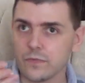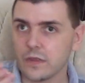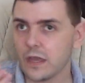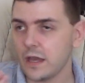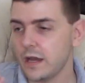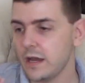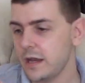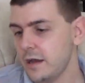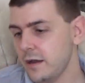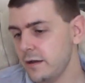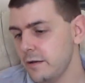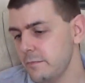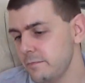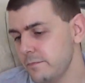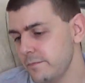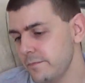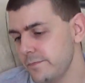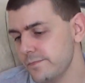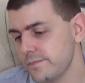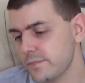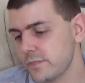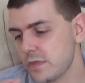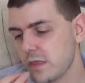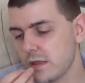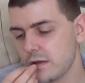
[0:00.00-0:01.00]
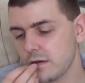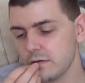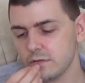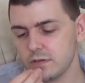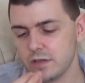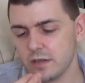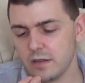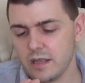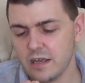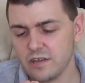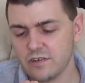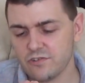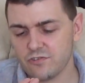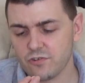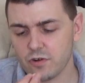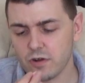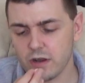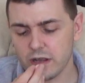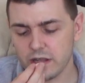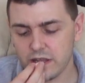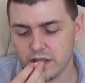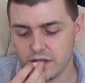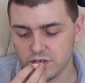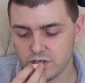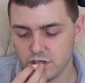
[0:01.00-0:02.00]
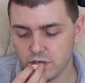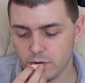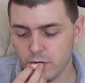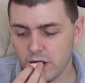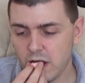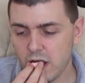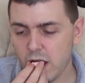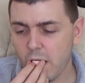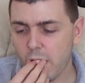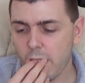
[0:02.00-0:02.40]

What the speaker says: So let's try this, shall we?